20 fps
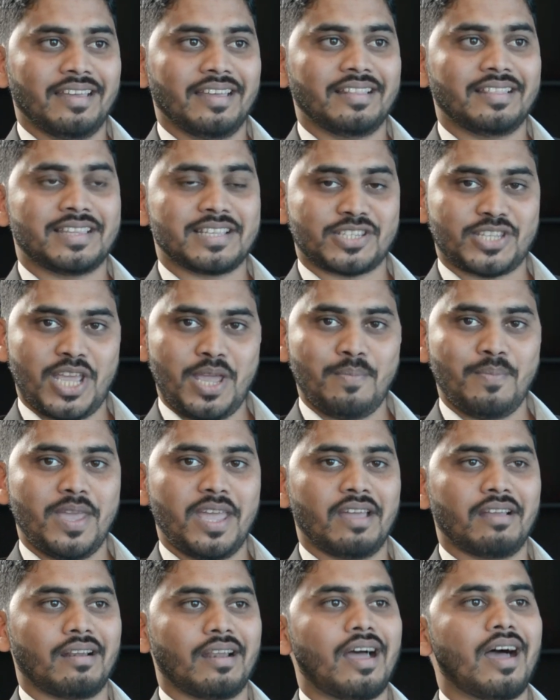the same
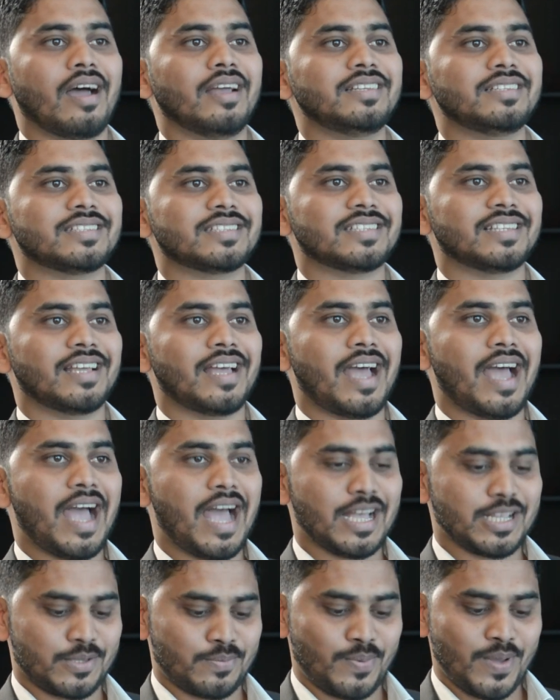airlines
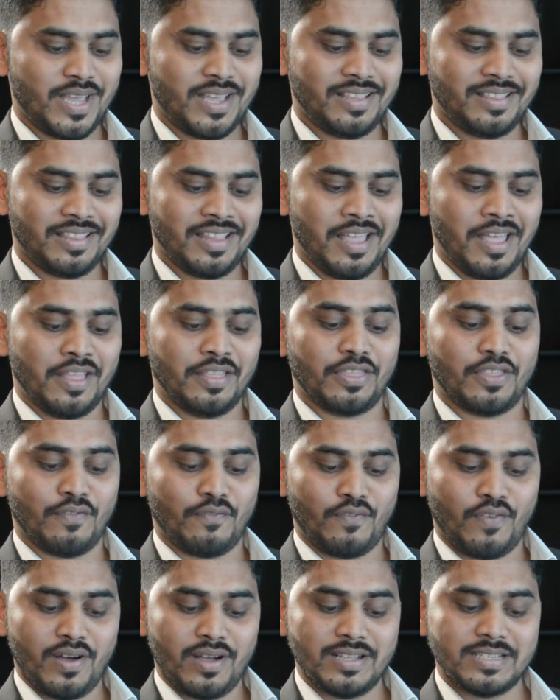has been the
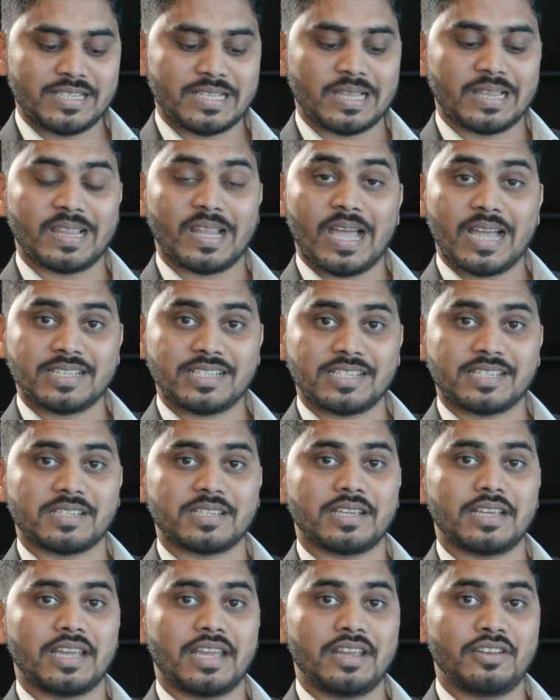world's largest
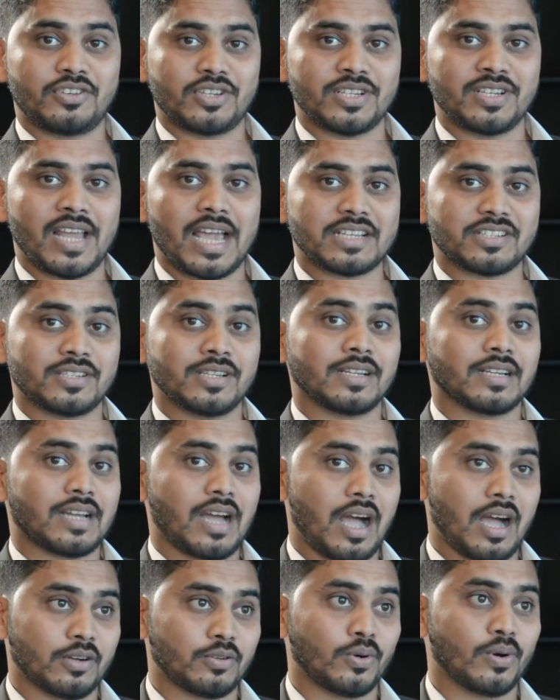international
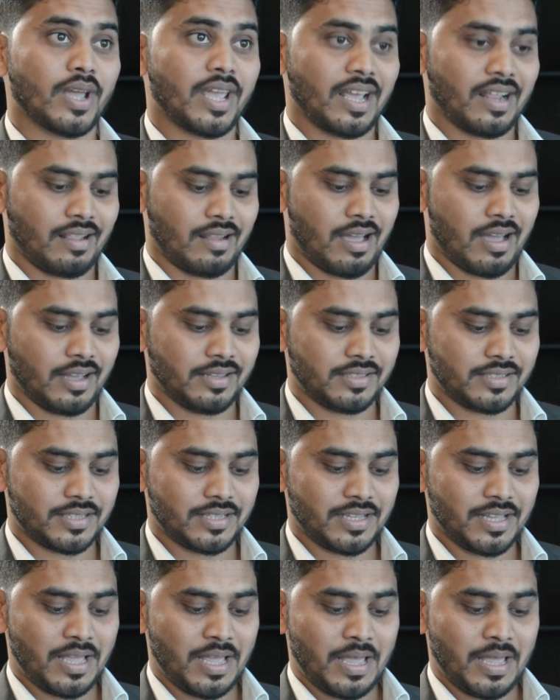cargo airlines,